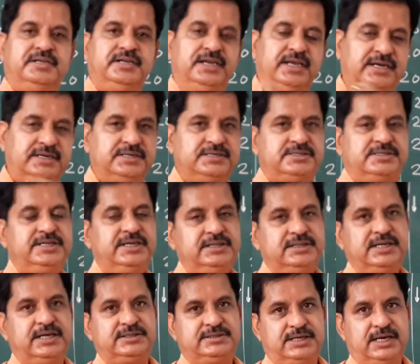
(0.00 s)
Let us take
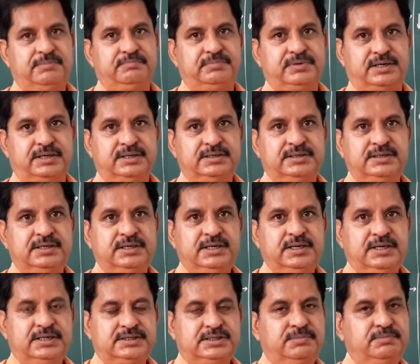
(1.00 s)
the example.
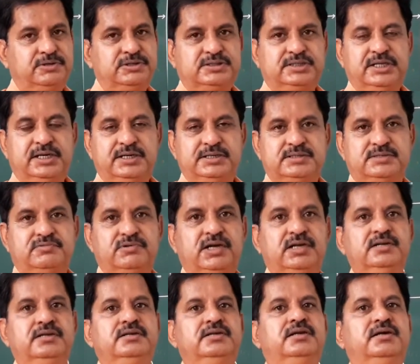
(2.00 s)
Suppose there is
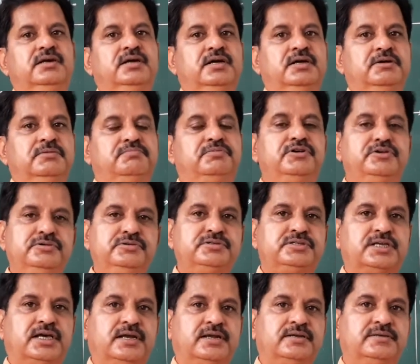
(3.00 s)
one
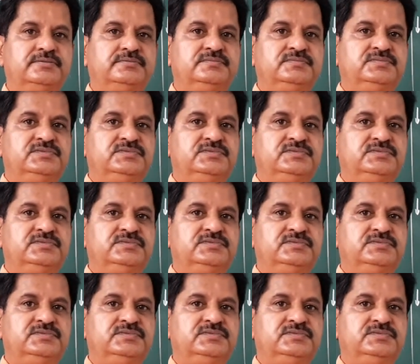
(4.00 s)
producer.